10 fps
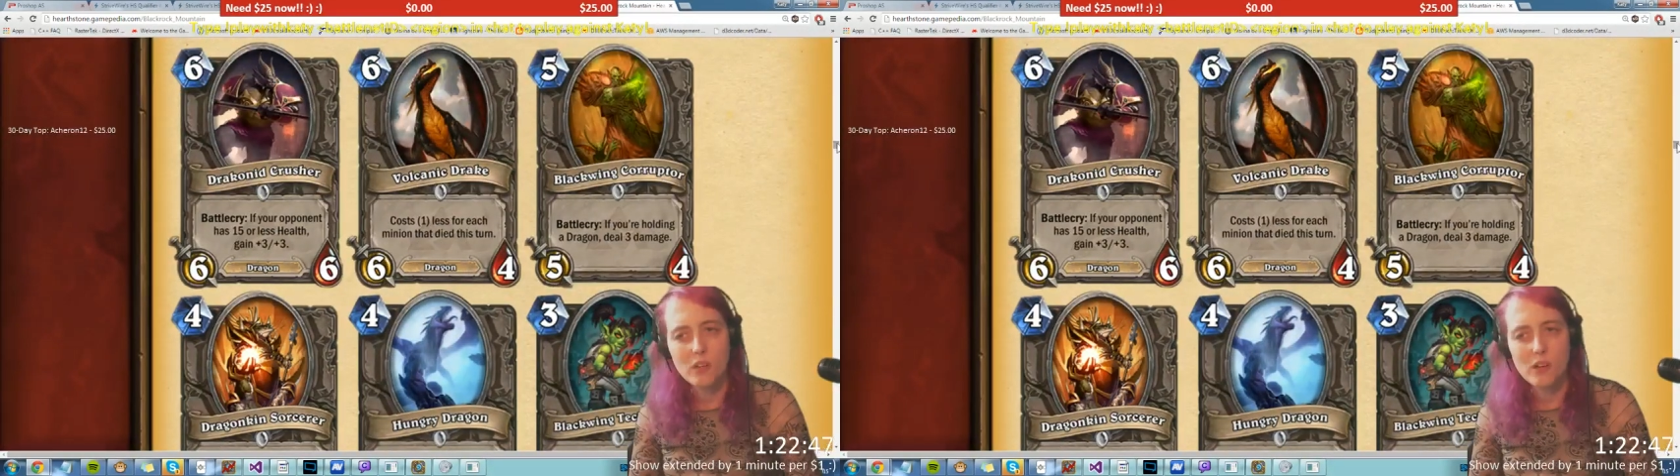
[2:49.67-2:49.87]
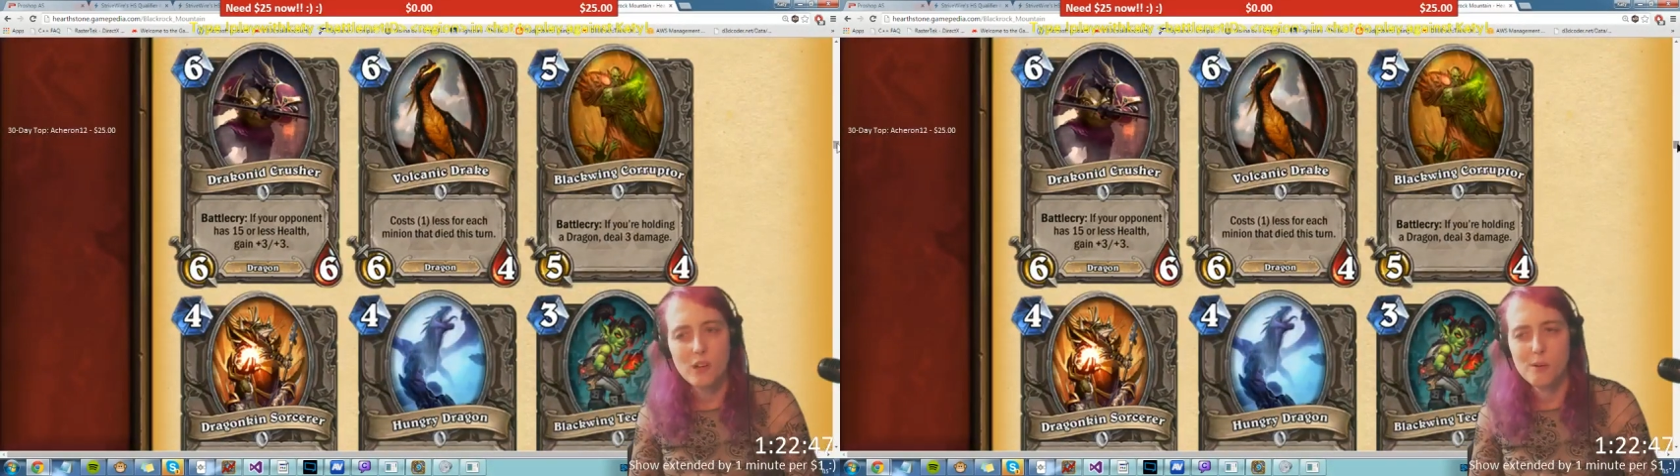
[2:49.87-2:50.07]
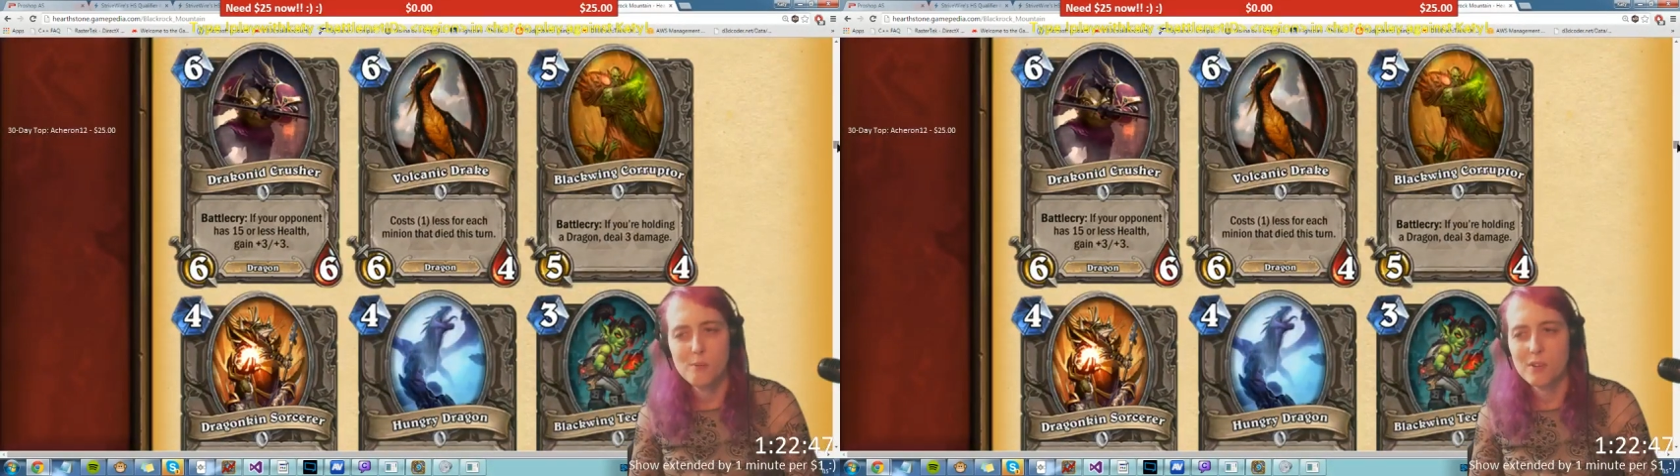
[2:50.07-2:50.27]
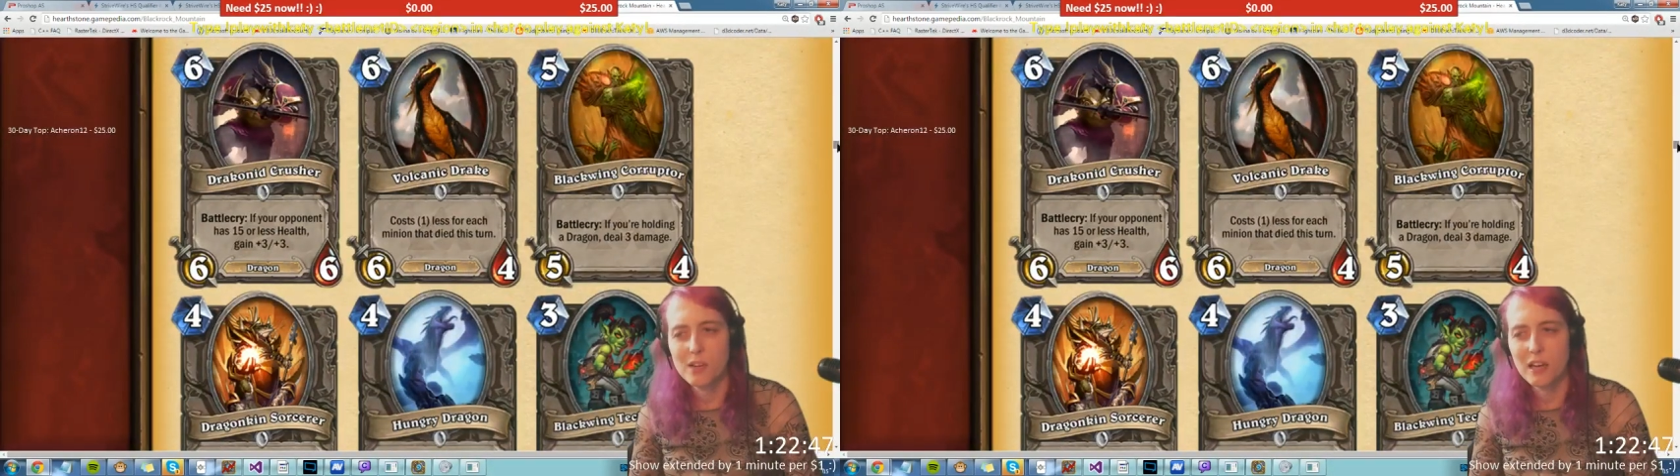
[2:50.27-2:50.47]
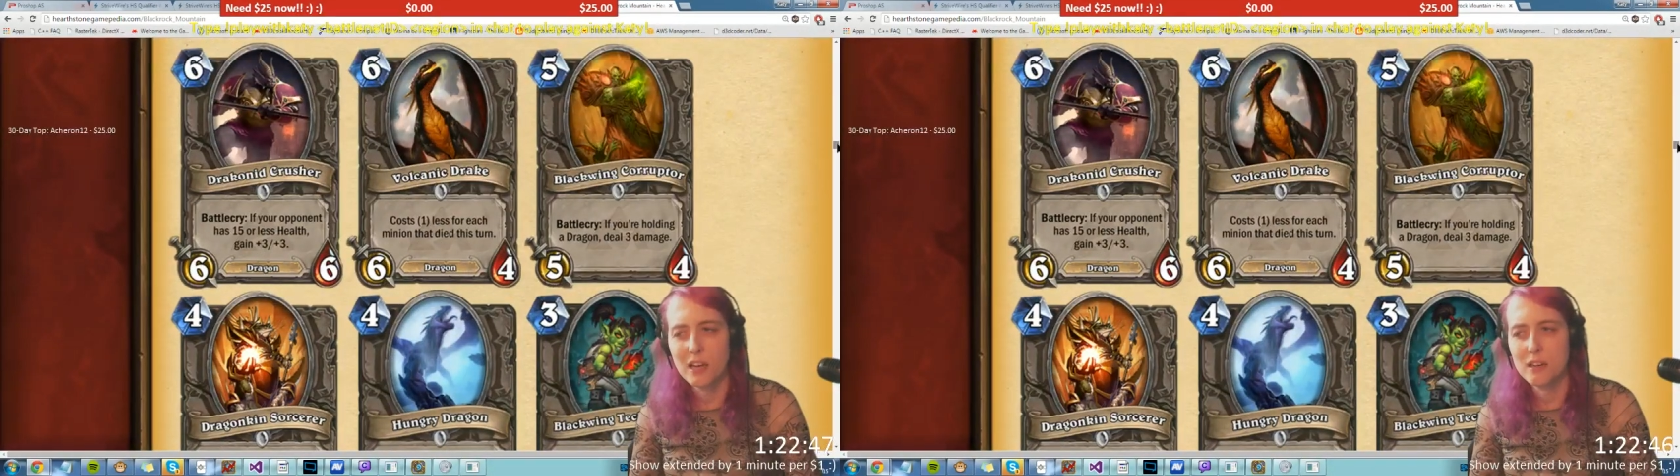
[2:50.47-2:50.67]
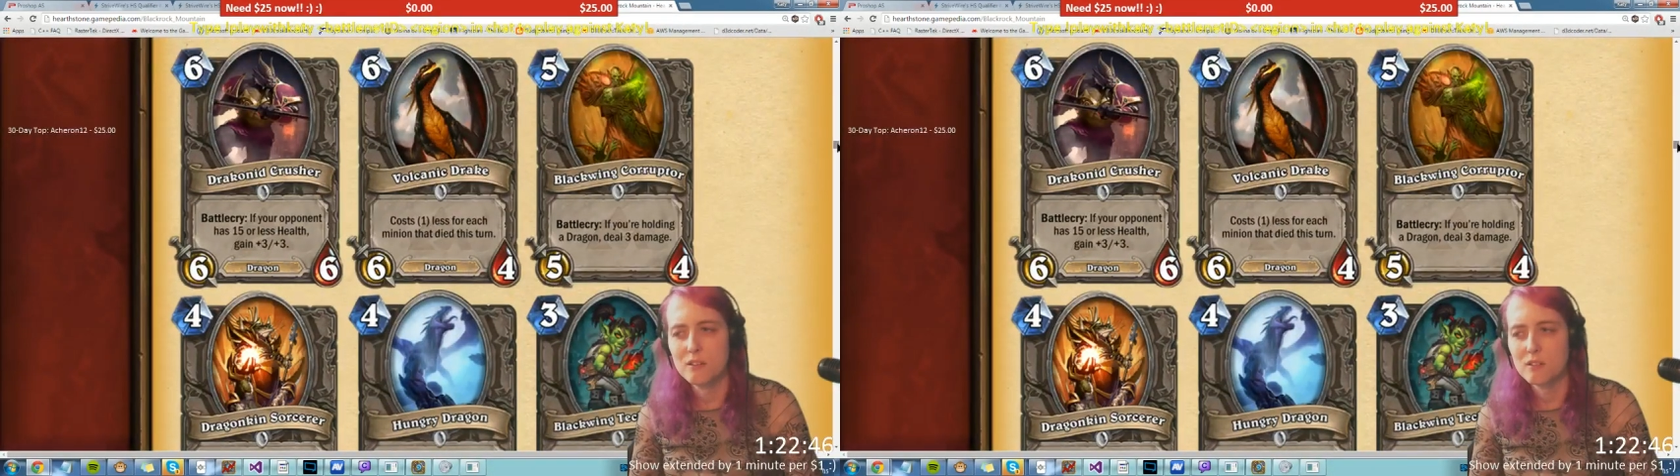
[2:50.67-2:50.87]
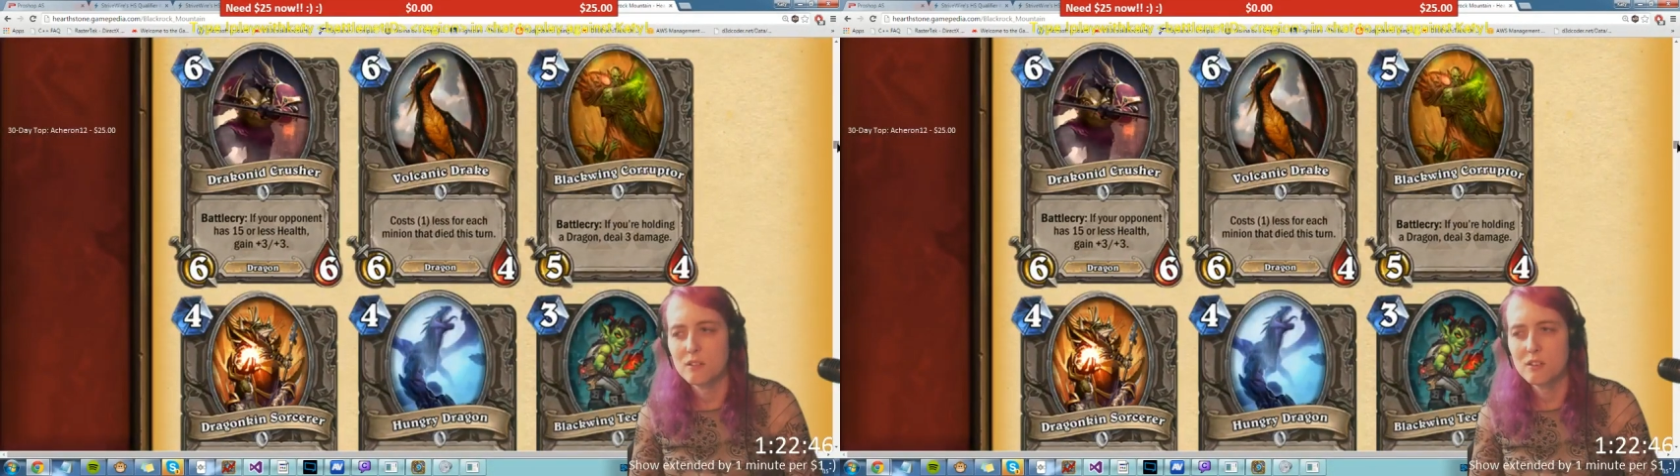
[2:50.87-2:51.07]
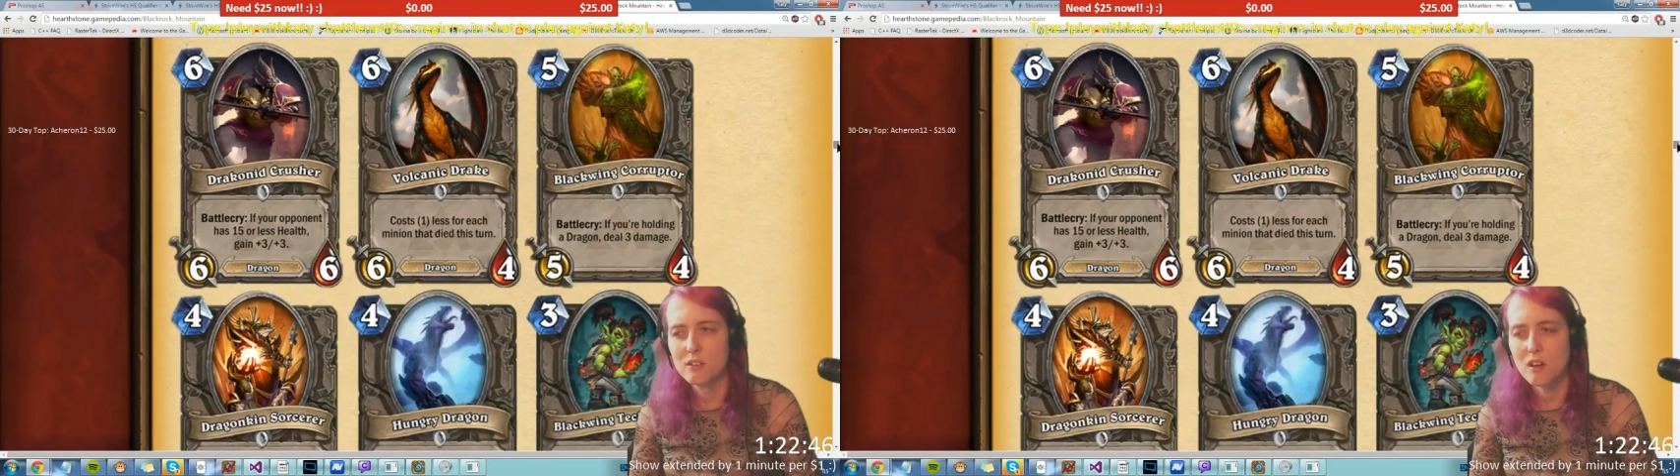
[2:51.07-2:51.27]
Again,
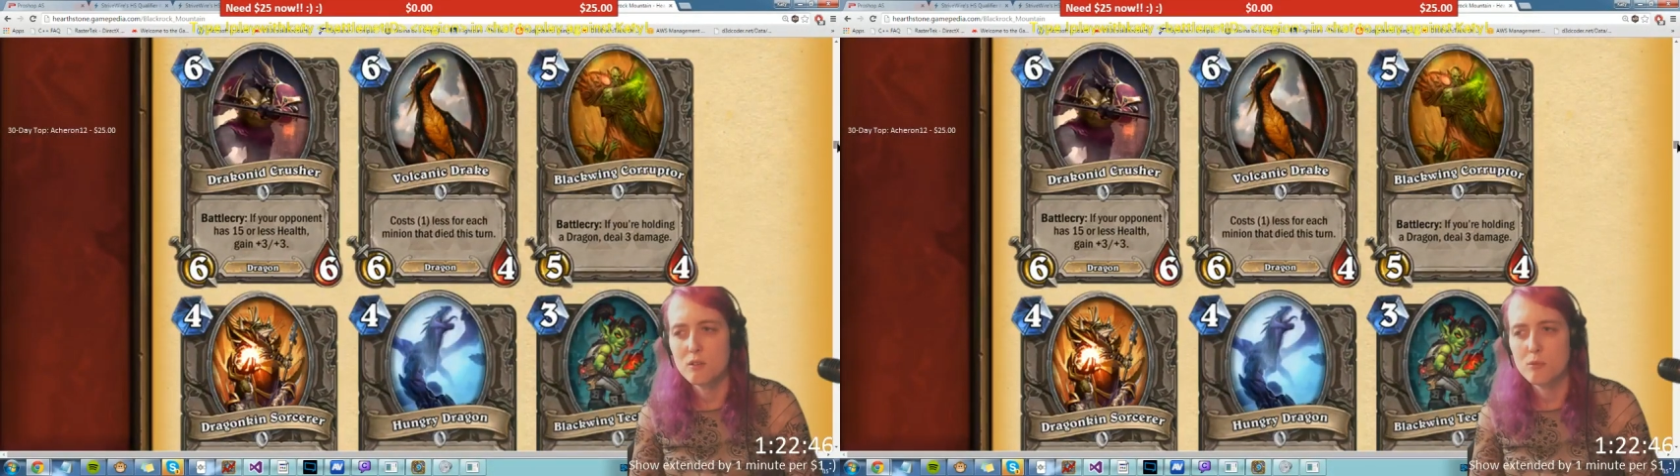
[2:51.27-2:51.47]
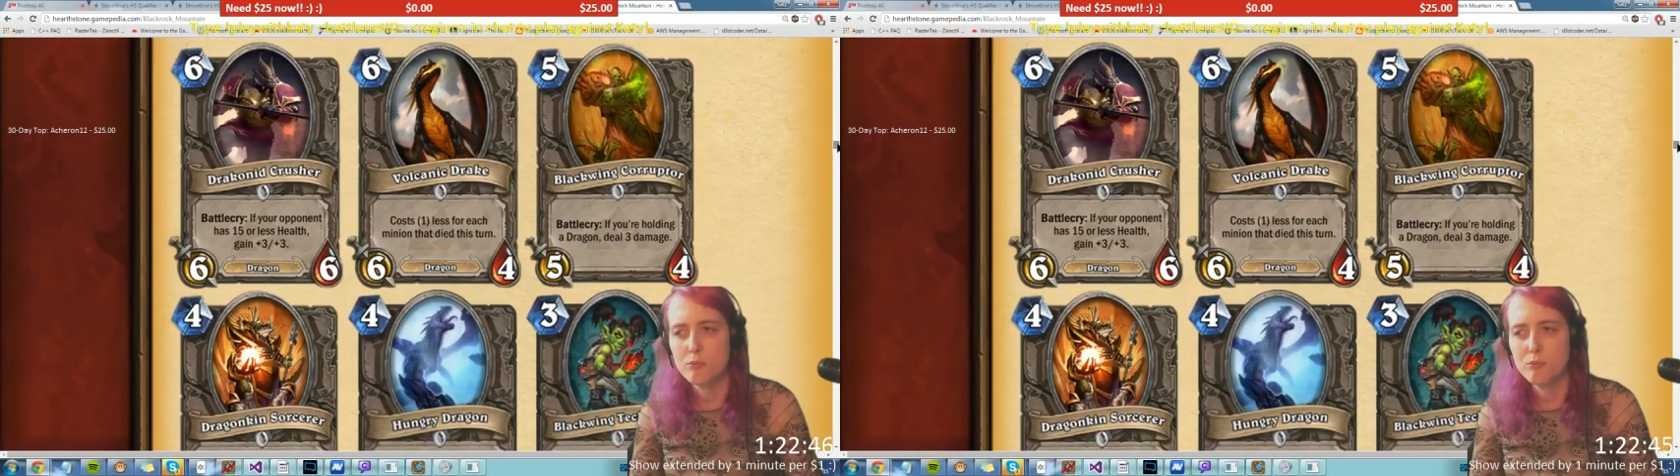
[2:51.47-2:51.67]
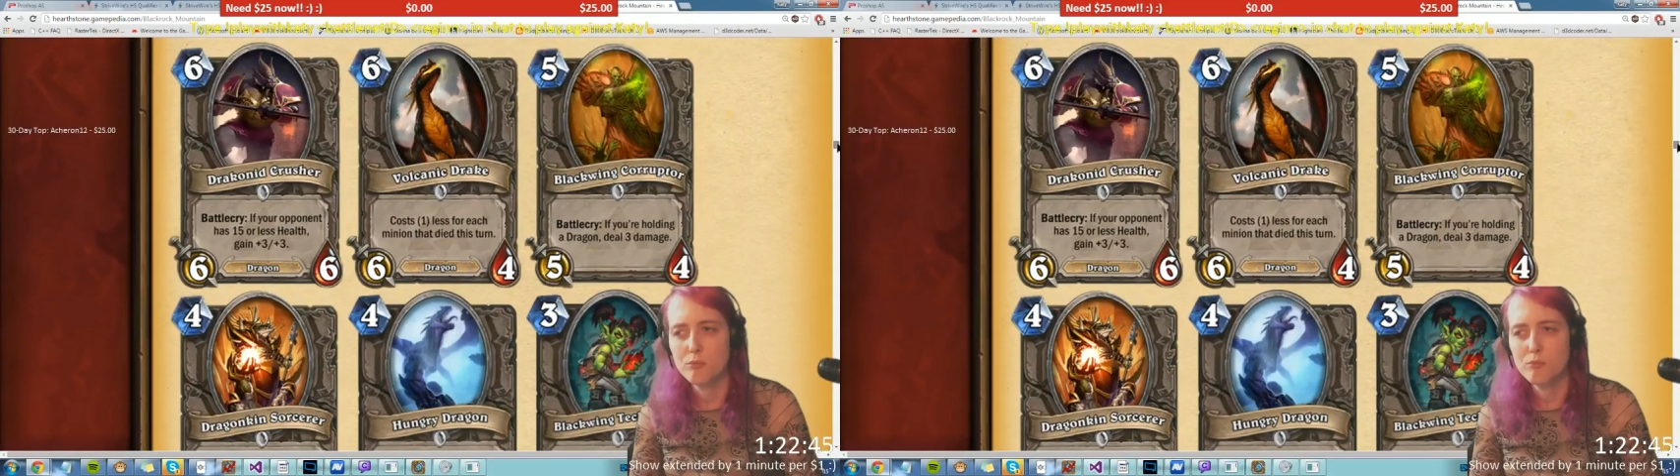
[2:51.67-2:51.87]
it's kind of,